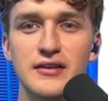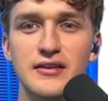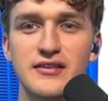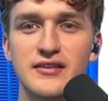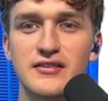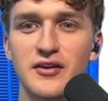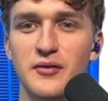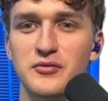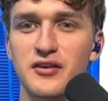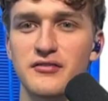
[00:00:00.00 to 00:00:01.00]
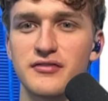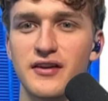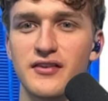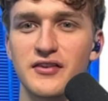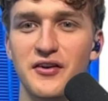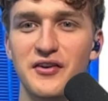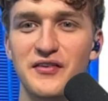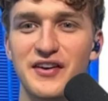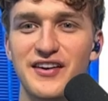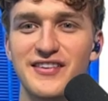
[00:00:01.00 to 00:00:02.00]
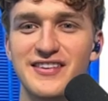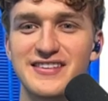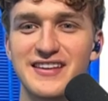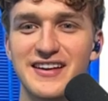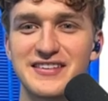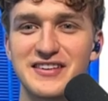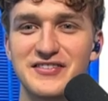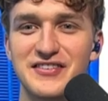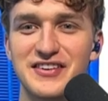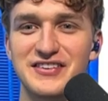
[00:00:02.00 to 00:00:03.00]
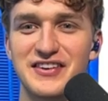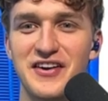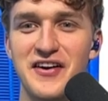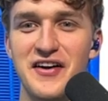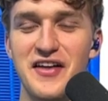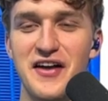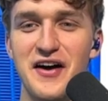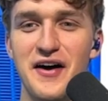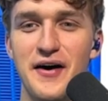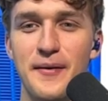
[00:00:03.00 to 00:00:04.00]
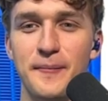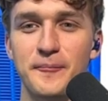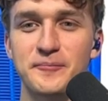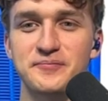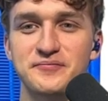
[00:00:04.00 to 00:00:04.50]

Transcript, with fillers: This is, sorry, I'm trying to find this. Oh, here we go. This next clip I want to show y'all. Um,